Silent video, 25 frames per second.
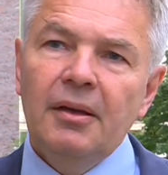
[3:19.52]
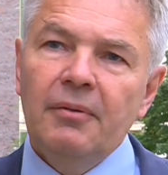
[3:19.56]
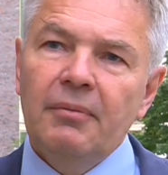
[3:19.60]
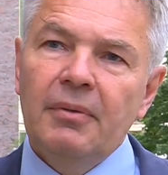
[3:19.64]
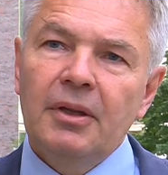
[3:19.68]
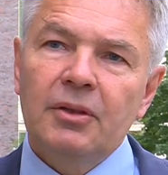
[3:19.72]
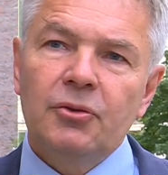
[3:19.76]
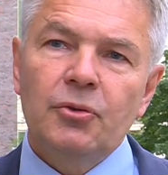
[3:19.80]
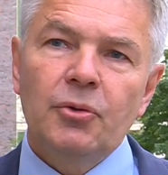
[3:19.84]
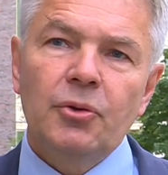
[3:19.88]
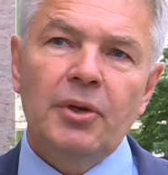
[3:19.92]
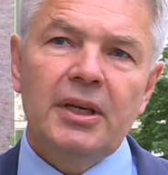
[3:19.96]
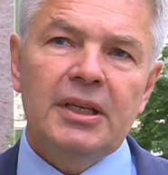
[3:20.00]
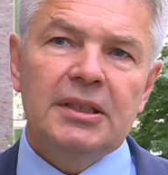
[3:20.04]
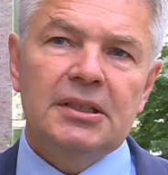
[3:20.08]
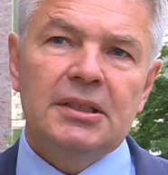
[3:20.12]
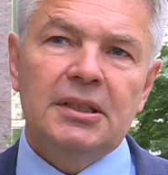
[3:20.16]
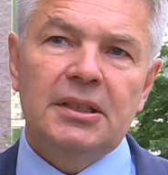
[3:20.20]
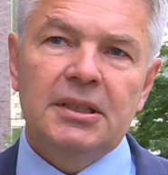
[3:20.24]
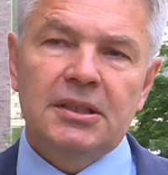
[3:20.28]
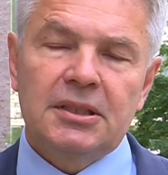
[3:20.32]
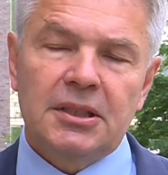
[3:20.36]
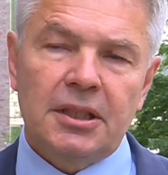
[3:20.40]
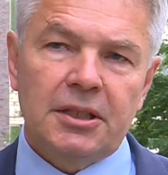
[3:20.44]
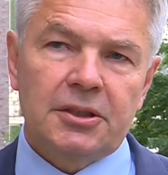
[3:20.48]
Well, today's
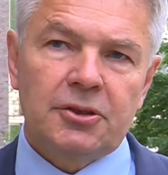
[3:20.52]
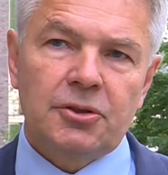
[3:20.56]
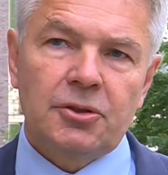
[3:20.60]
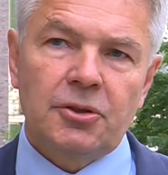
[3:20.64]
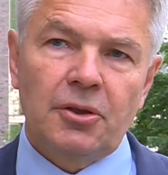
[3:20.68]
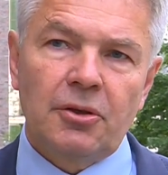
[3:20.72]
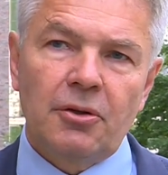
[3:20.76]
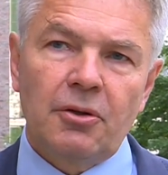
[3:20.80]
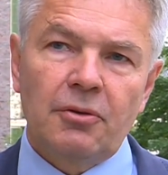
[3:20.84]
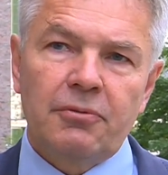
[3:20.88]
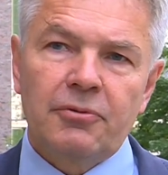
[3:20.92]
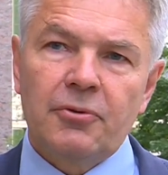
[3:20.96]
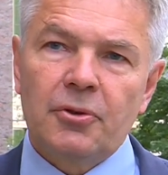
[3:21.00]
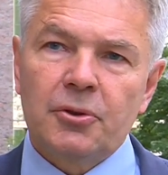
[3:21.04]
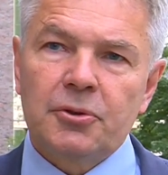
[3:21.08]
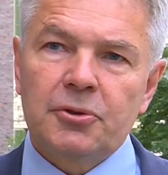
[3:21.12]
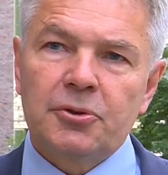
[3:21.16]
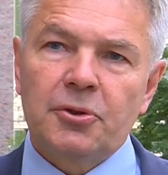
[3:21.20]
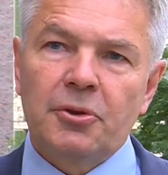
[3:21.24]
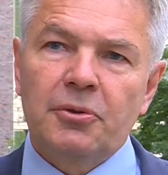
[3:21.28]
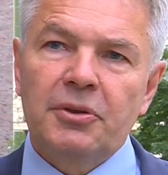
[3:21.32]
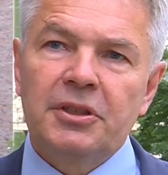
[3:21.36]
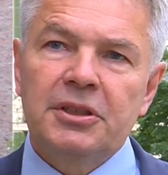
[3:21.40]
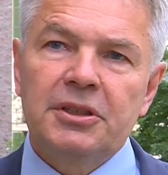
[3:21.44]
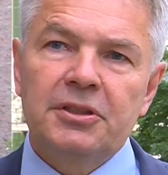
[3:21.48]
discussion, of
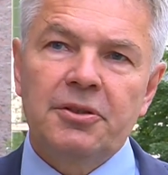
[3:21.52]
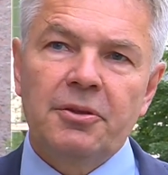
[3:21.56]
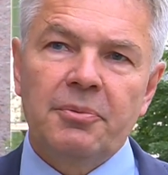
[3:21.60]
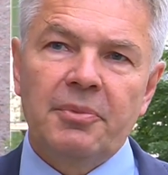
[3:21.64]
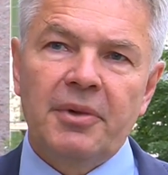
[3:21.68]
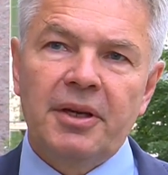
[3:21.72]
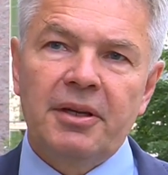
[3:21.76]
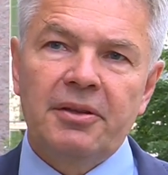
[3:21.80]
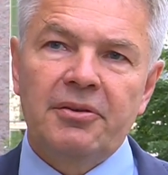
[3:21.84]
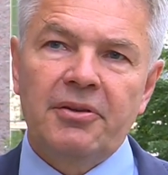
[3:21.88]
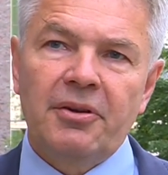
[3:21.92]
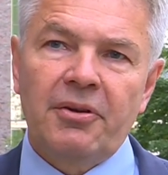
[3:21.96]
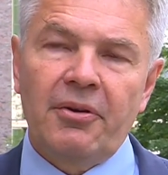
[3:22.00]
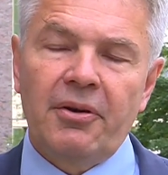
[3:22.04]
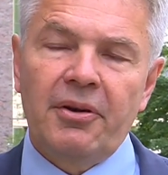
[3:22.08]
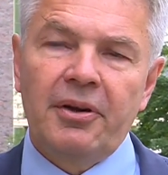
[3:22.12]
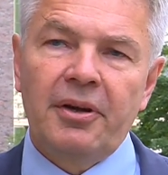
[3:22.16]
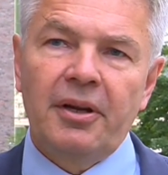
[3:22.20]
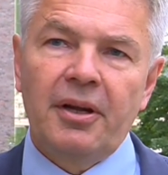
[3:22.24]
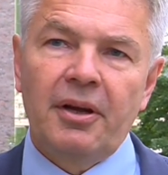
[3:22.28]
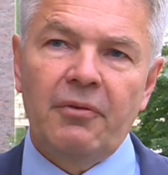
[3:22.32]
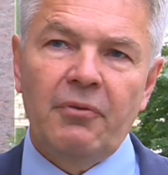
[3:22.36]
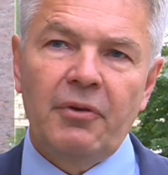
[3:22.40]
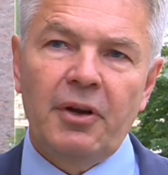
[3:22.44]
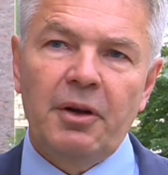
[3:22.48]
course, on Eastern
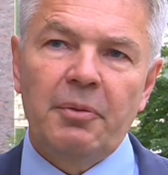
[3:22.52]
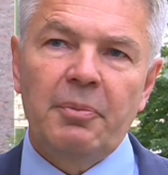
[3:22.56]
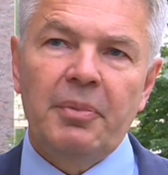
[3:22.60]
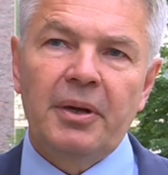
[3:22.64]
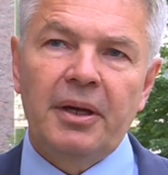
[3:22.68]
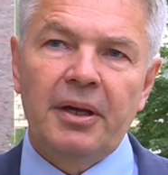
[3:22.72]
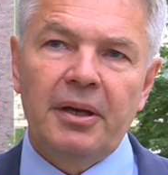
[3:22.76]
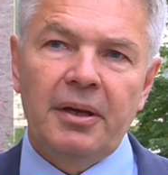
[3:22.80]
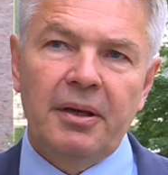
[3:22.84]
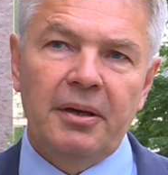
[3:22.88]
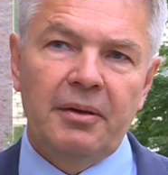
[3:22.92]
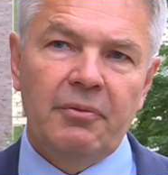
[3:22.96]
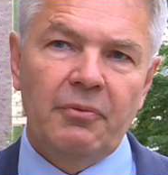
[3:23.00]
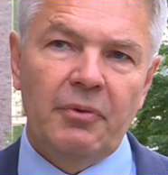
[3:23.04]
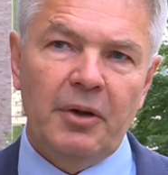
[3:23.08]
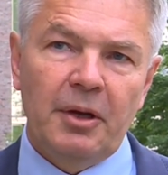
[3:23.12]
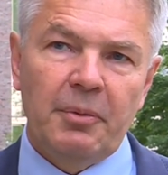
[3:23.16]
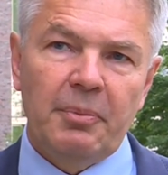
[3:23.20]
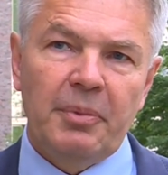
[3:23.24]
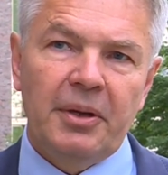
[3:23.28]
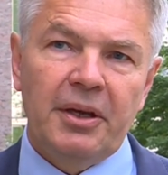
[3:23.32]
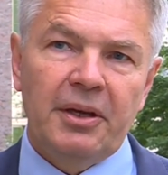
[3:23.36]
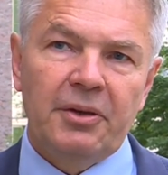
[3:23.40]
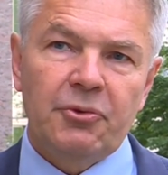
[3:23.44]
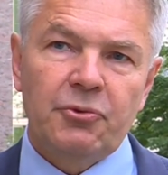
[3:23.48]
Mediterranean will be
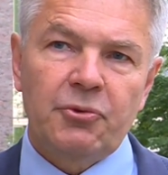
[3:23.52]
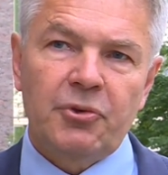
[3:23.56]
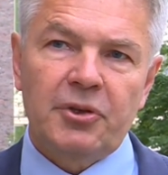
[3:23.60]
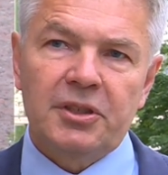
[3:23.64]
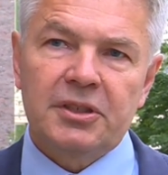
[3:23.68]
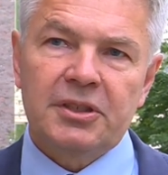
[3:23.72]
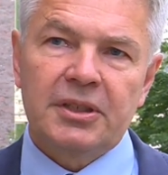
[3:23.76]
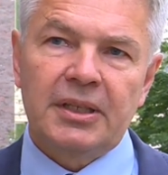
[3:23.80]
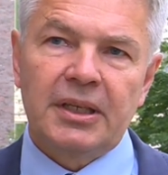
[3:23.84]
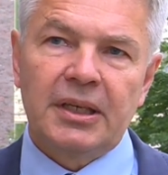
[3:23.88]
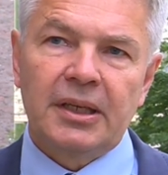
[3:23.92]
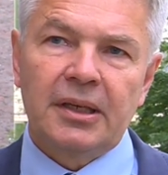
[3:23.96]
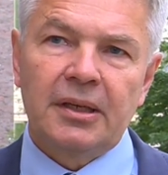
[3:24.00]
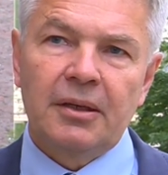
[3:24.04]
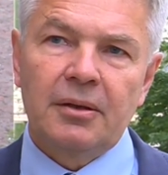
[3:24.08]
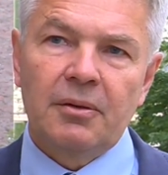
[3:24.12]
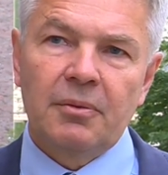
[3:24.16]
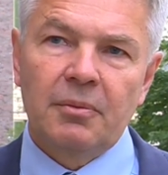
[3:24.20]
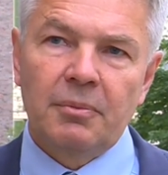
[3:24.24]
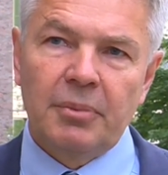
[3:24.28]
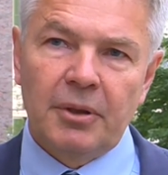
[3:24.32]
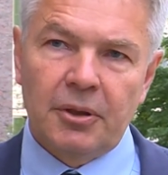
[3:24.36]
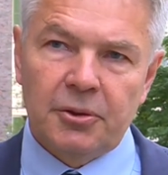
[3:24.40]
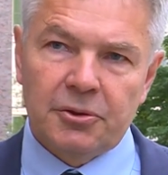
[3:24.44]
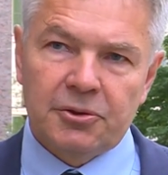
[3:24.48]
interesting,
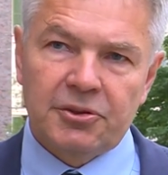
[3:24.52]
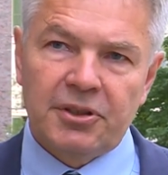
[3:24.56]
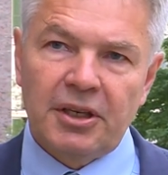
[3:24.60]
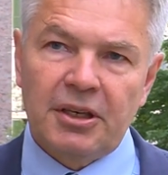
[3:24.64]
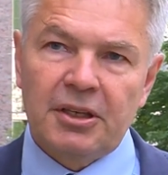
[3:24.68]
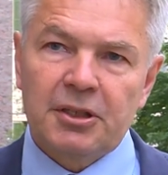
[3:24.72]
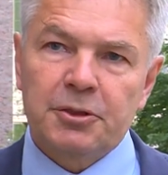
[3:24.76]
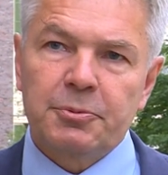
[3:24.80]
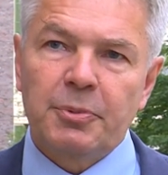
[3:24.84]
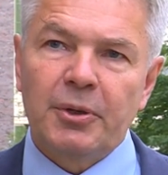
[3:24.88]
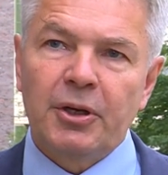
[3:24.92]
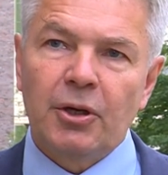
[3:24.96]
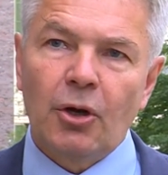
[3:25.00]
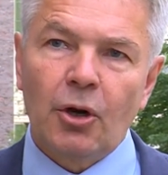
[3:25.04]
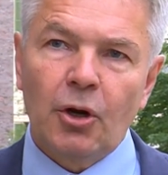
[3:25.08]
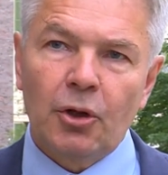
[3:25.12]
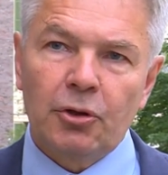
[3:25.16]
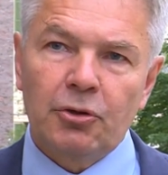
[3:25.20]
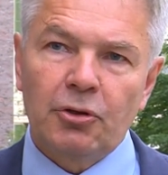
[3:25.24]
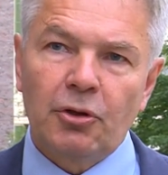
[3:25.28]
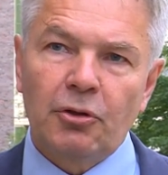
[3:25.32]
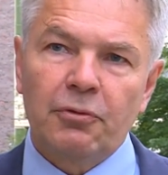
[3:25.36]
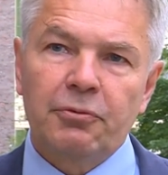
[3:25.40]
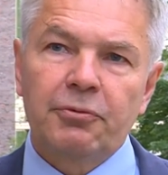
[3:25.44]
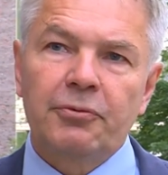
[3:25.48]
because there has been a
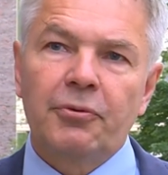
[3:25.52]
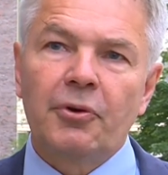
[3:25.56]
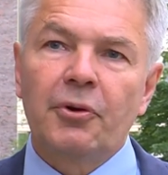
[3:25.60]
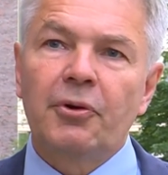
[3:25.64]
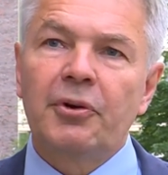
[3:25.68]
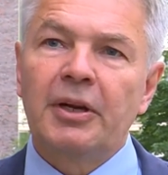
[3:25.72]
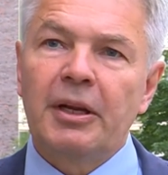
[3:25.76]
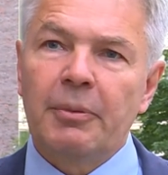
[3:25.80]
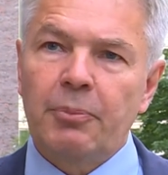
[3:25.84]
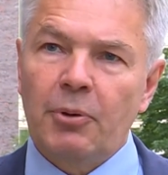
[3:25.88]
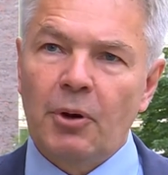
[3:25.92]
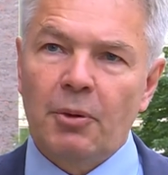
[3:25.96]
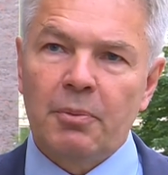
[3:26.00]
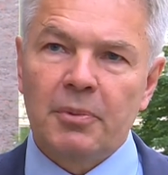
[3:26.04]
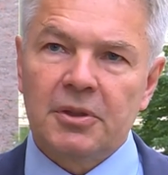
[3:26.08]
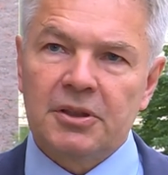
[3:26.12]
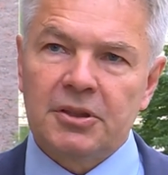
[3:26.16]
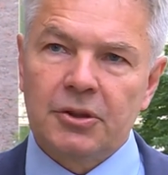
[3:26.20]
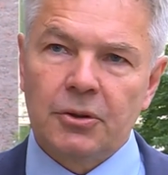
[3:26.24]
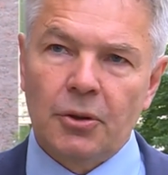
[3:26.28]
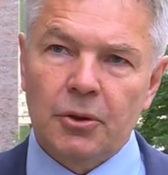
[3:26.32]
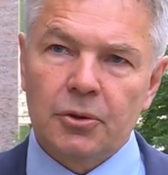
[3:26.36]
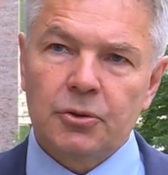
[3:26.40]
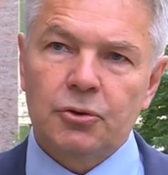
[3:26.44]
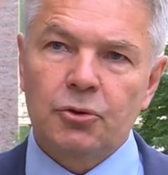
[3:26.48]
lot of
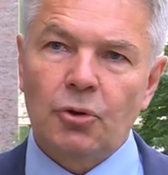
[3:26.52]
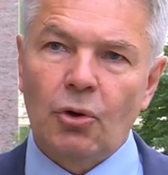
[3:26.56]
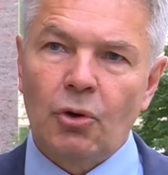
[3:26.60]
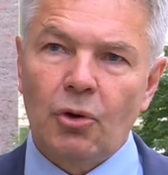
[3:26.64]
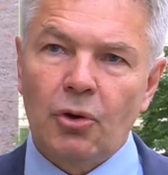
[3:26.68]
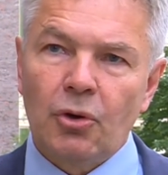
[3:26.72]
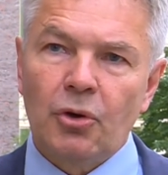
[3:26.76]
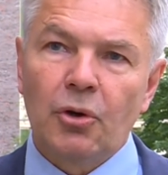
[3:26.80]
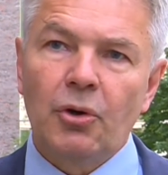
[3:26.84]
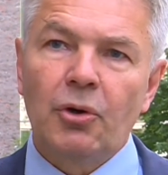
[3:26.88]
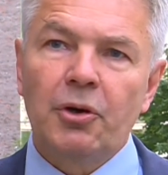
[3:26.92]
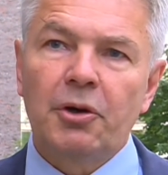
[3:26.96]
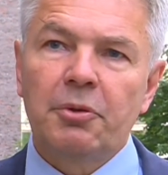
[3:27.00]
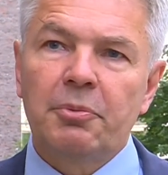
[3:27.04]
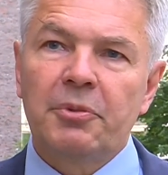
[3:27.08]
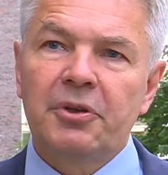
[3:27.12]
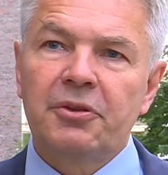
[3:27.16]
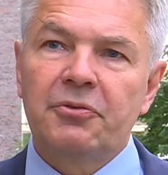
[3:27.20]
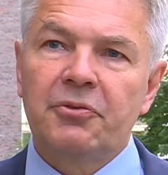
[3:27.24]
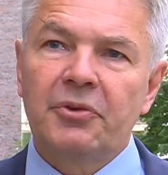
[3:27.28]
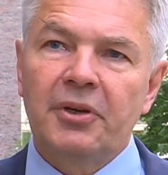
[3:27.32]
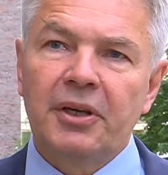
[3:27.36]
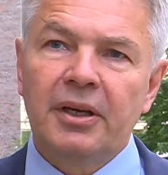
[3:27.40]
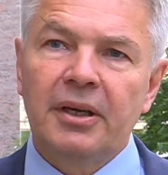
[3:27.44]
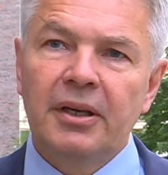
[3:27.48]
diplomacy also ongoing
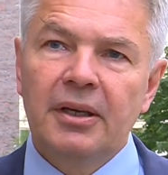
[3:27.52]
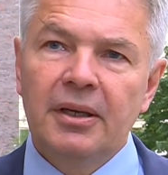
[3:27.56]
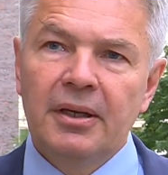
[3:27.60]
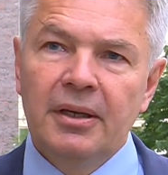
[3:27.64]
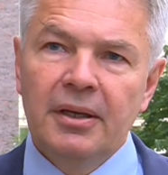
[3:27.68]
between